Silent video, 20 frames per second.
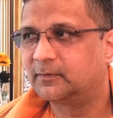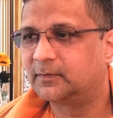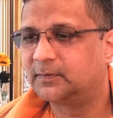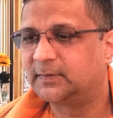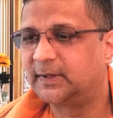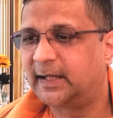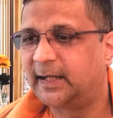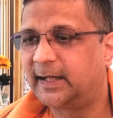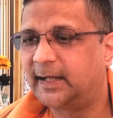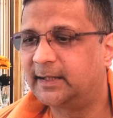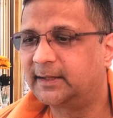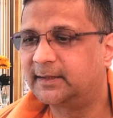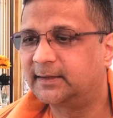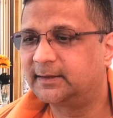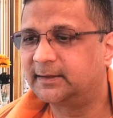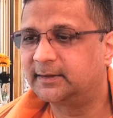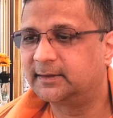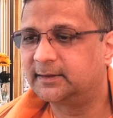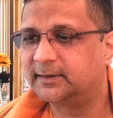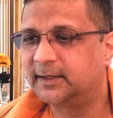
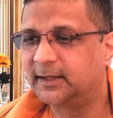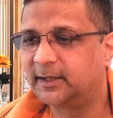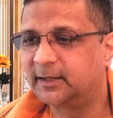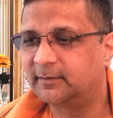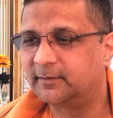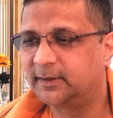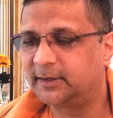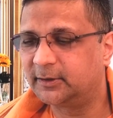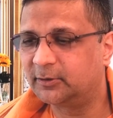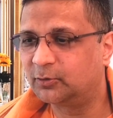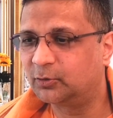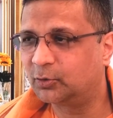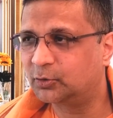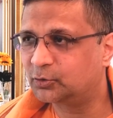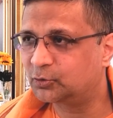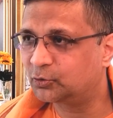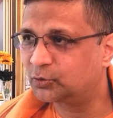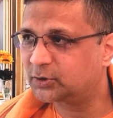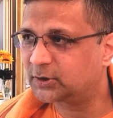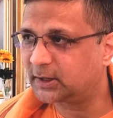that he
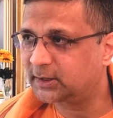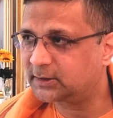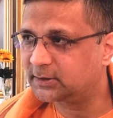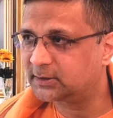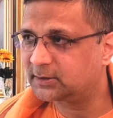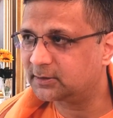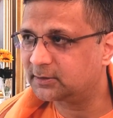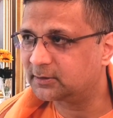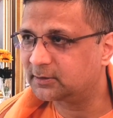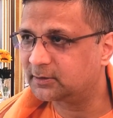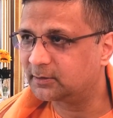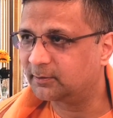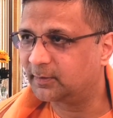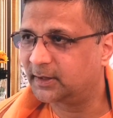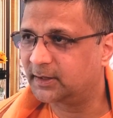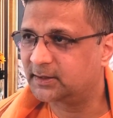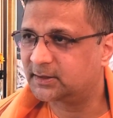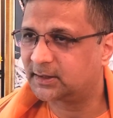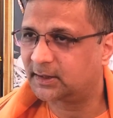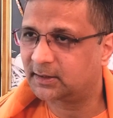goes to such
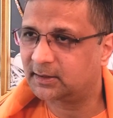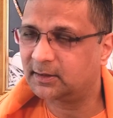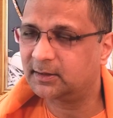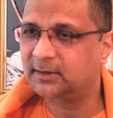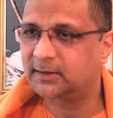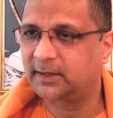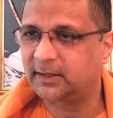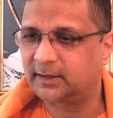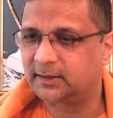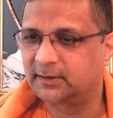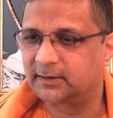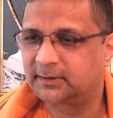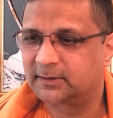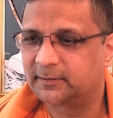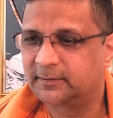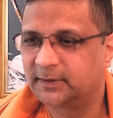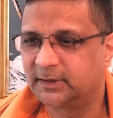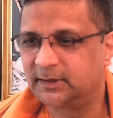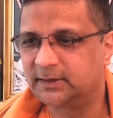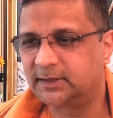subtle things.
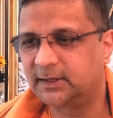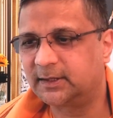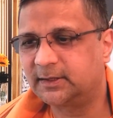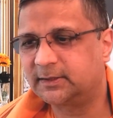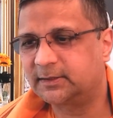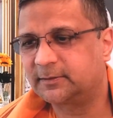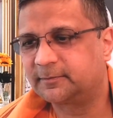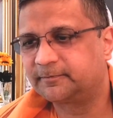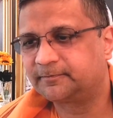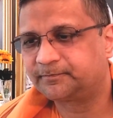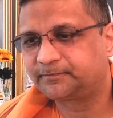He says,